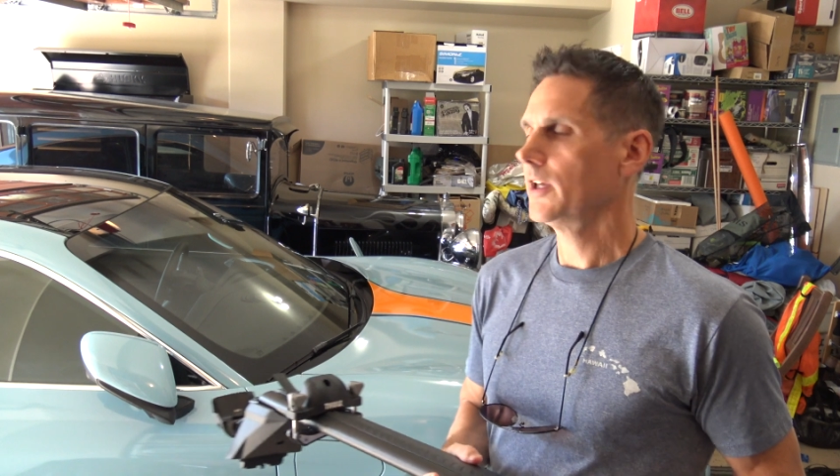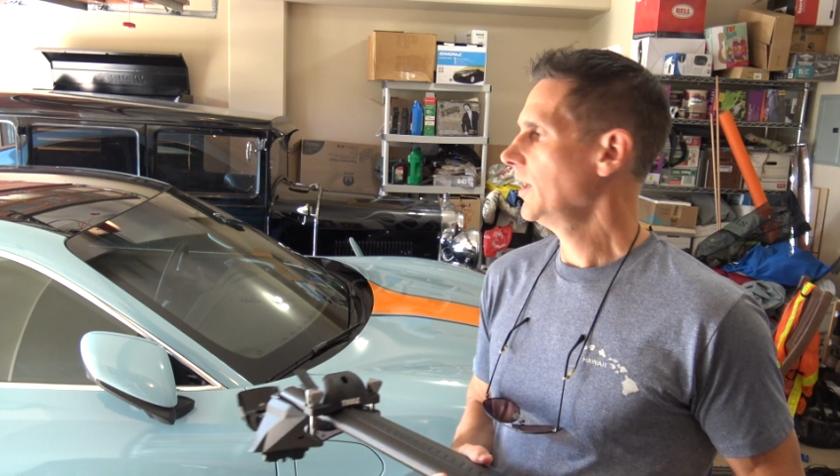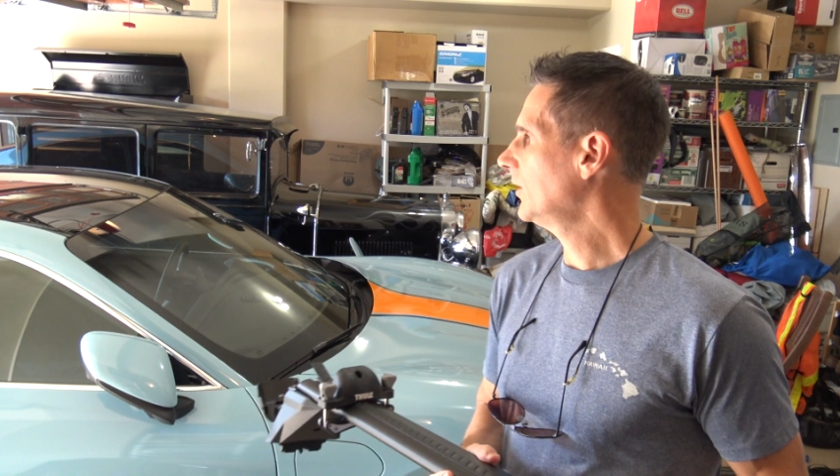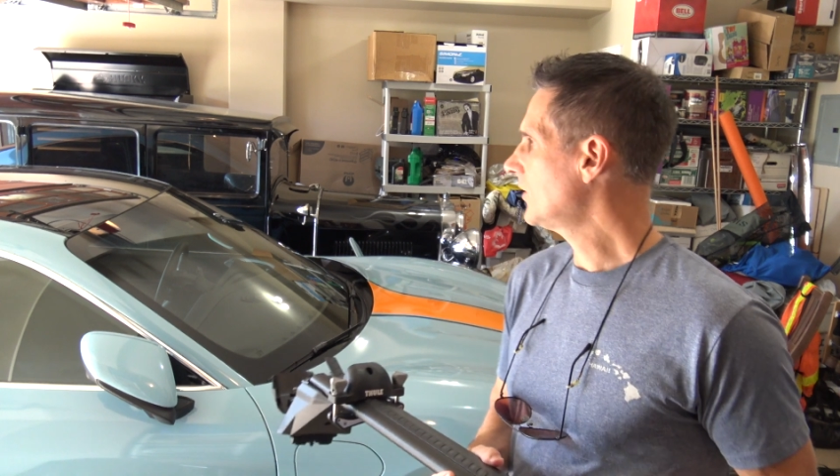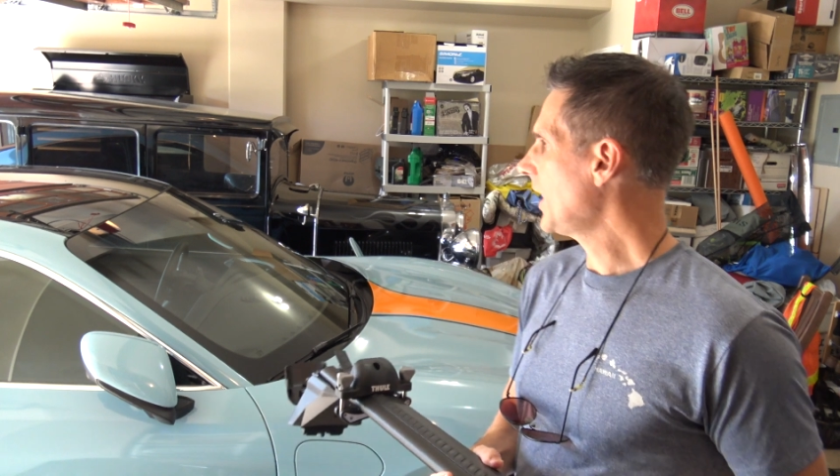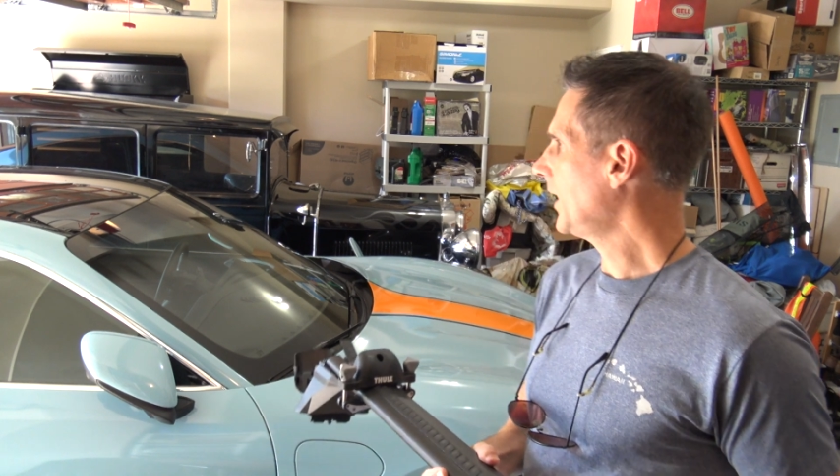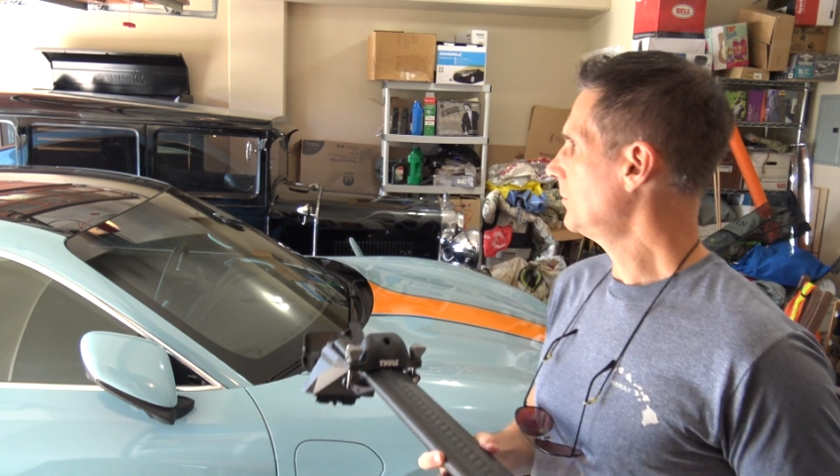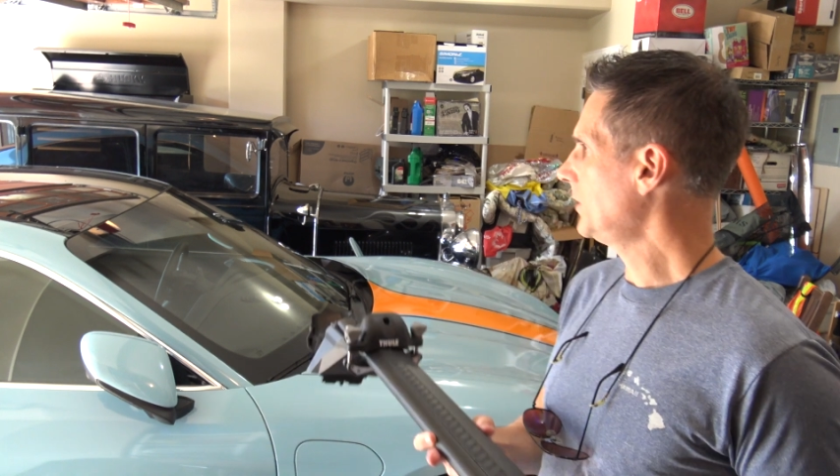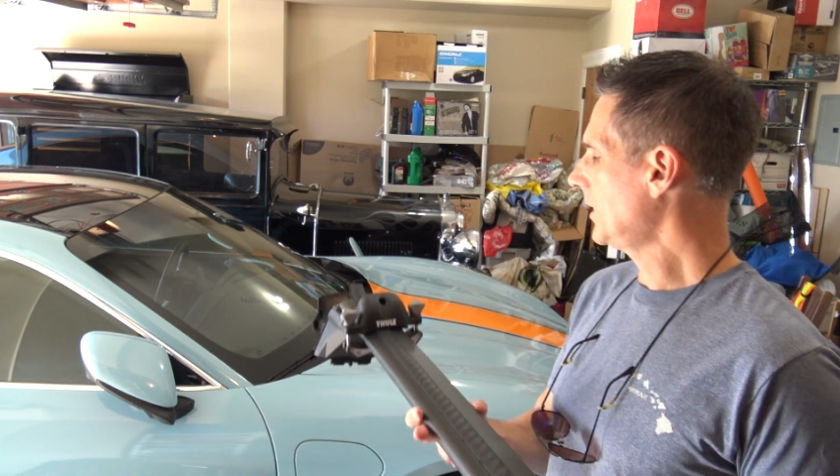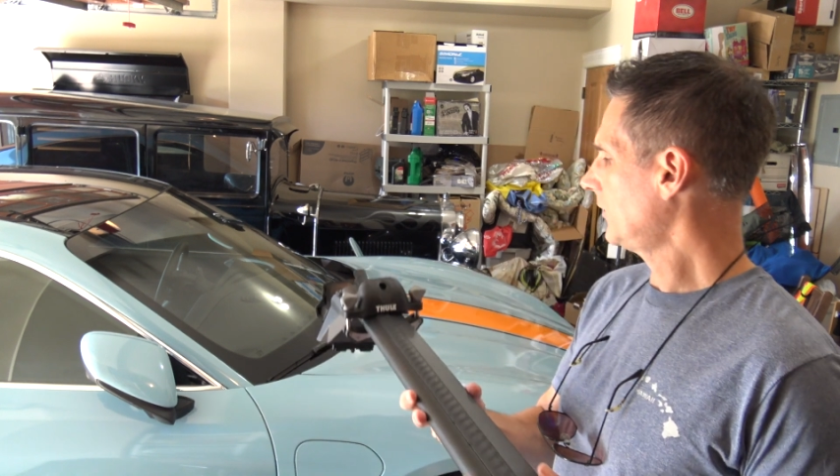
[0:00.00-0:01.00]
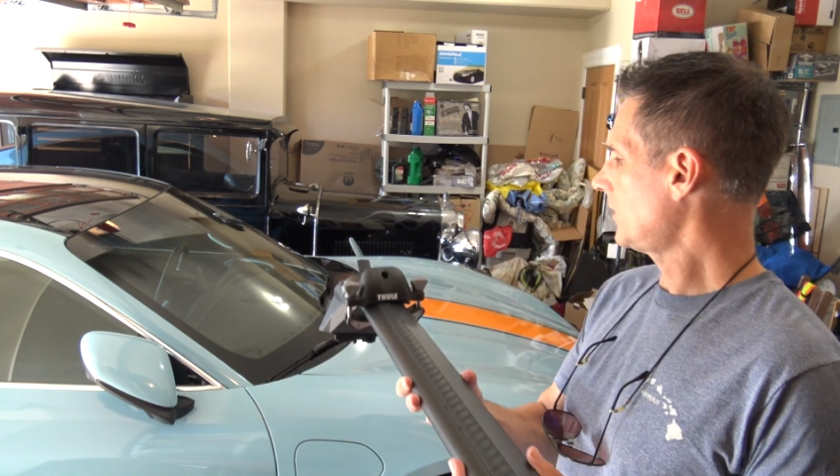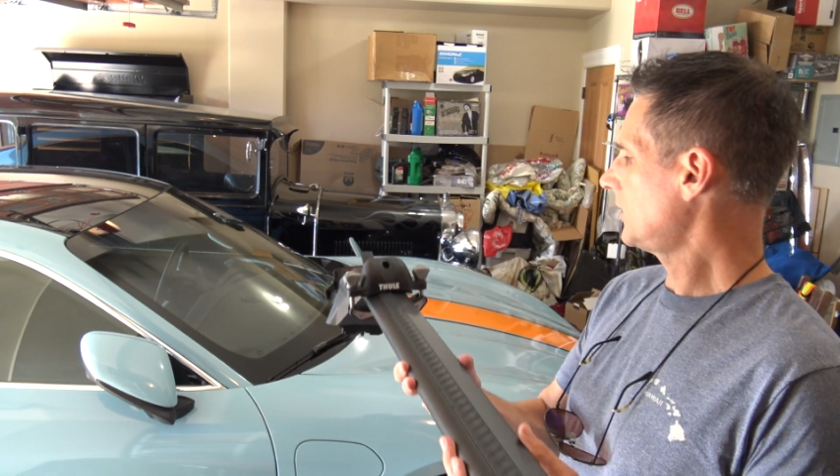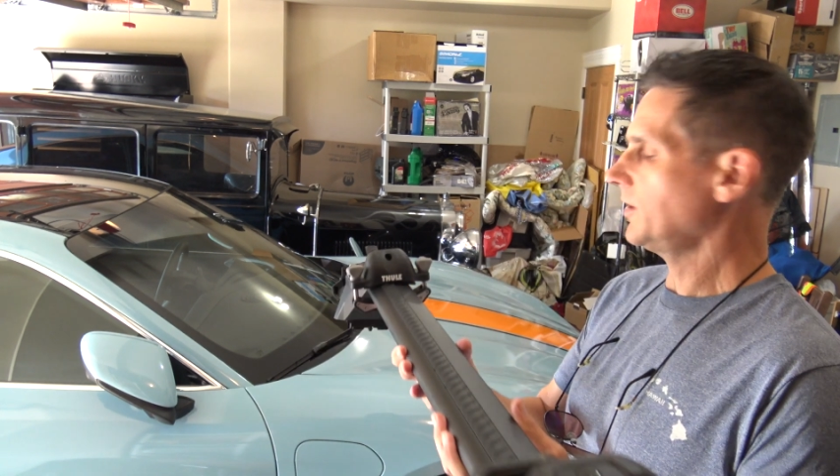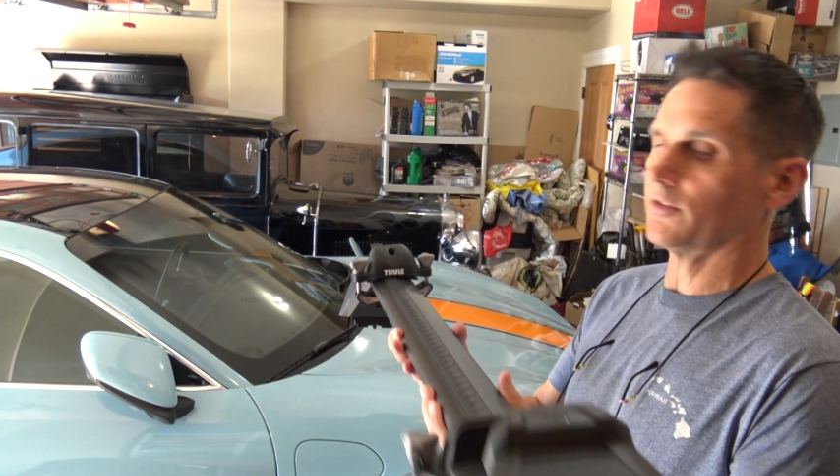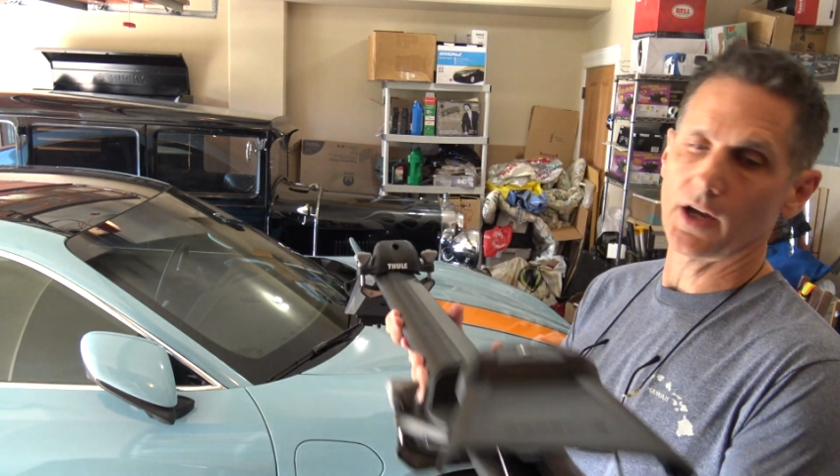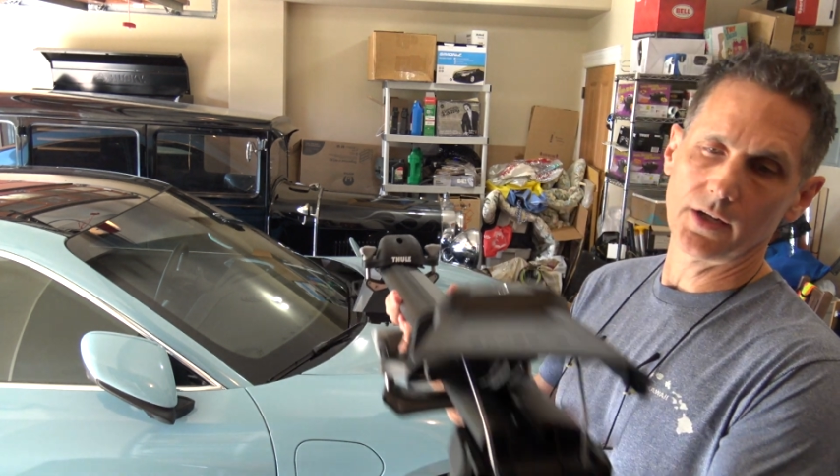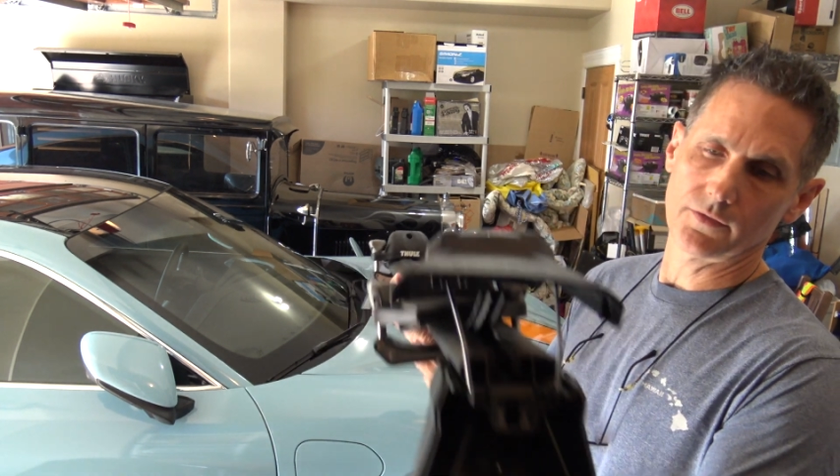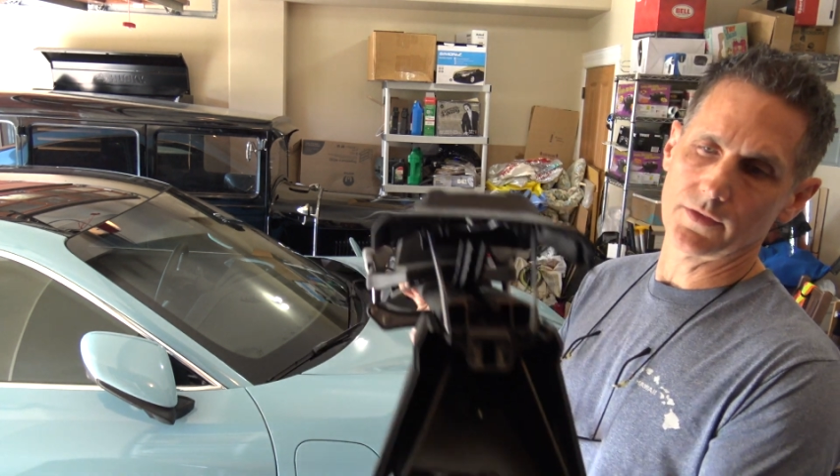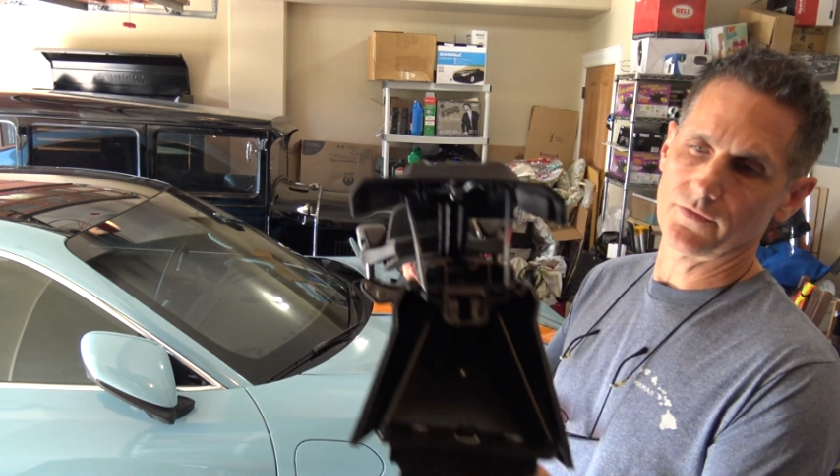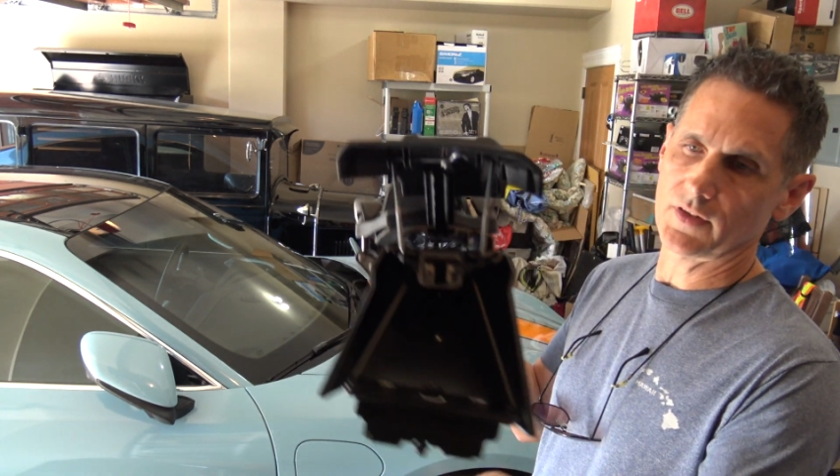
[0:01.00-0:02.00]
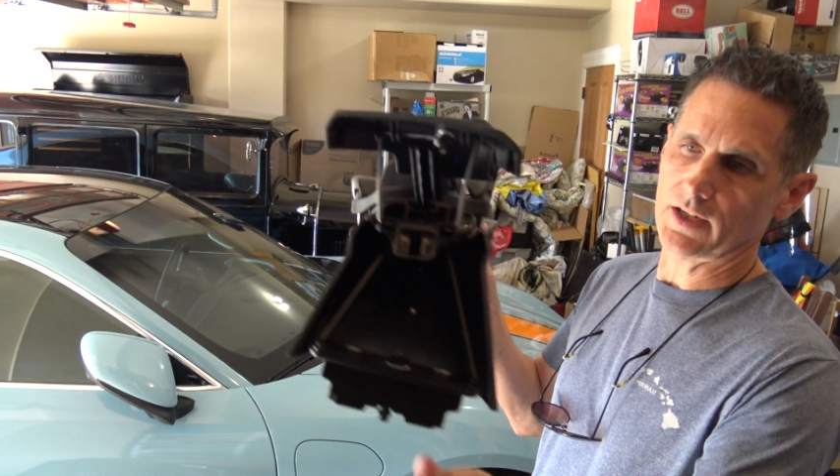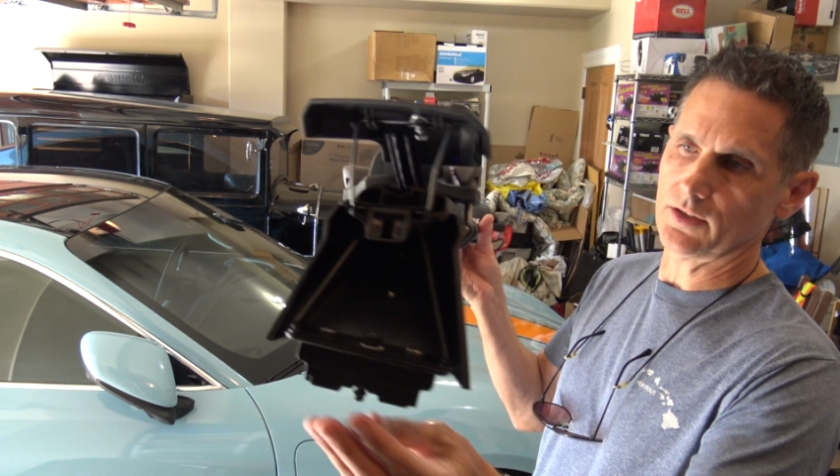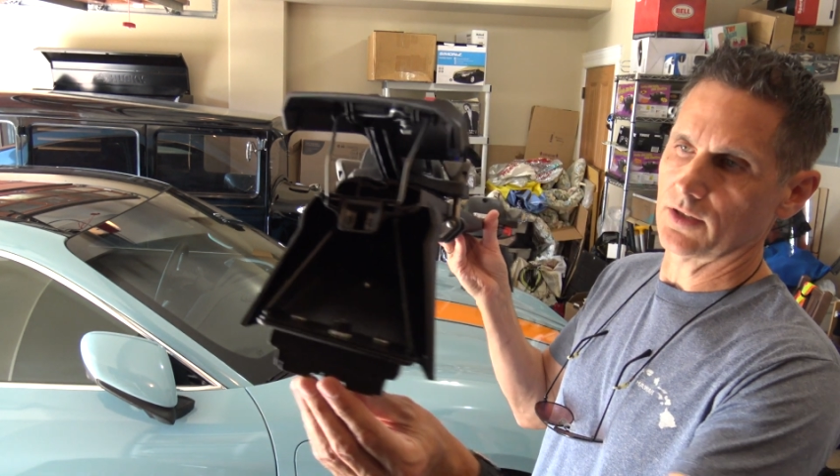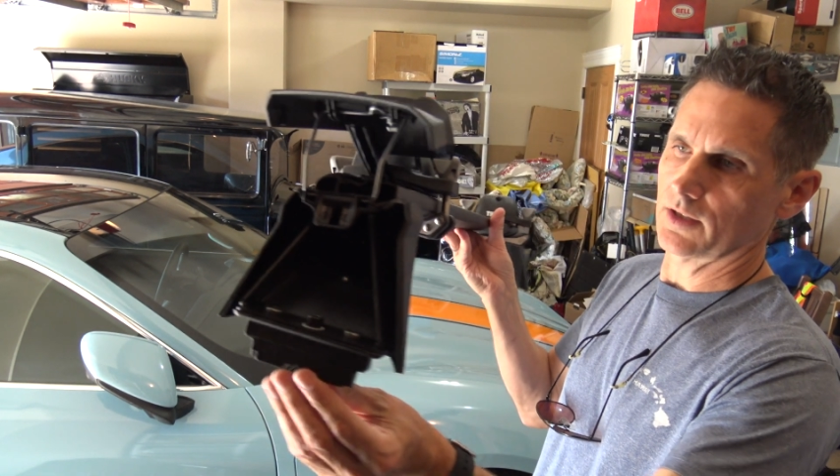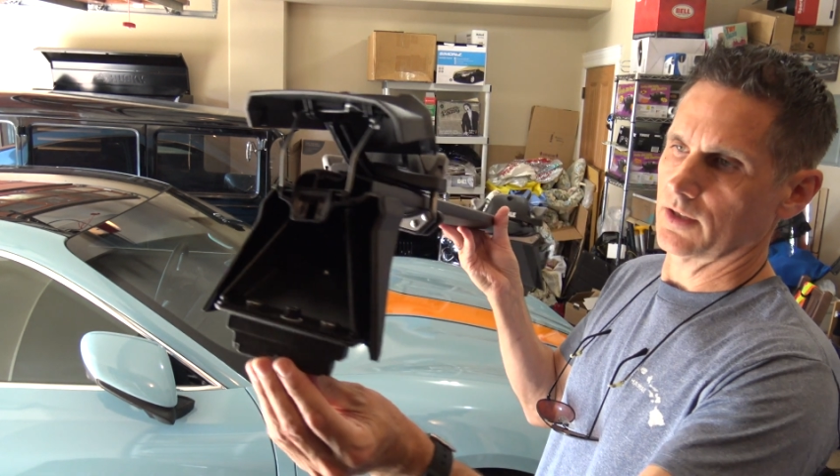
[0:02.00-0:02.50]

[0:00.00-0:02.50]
is that because of the design of the feet,